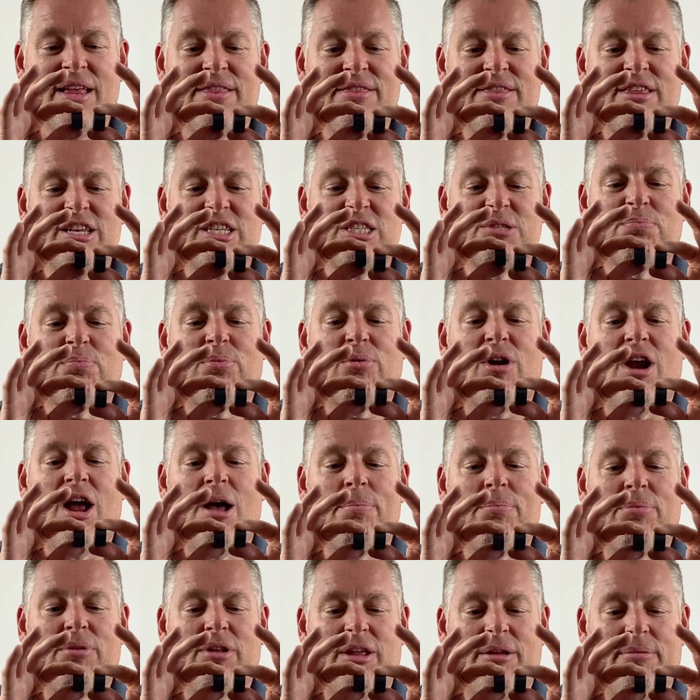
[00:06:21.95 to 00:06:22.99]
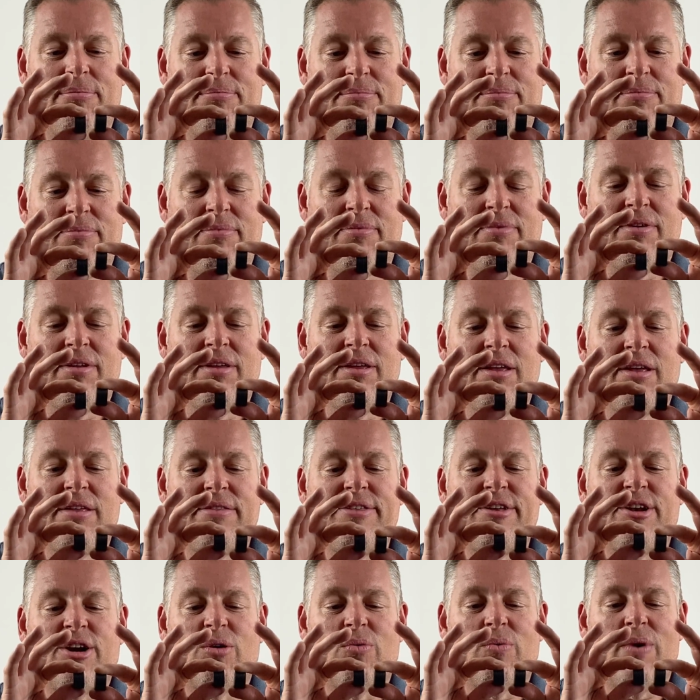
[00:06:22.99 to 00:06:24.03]
This problem
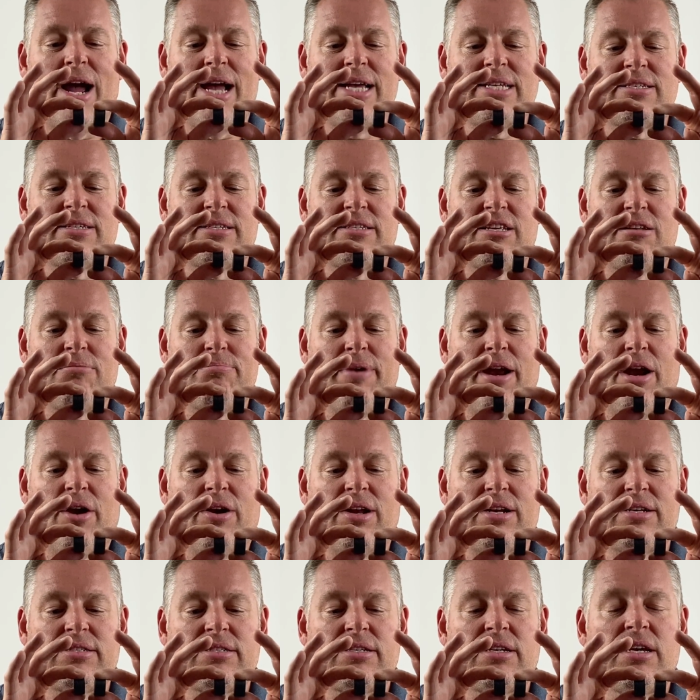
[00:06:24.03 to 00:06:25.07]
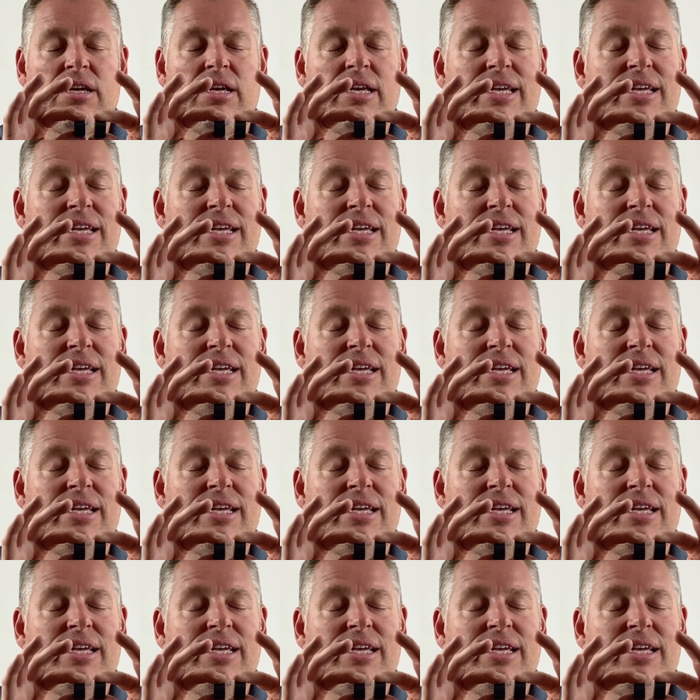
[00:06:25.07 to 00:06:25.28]
that arises in marriage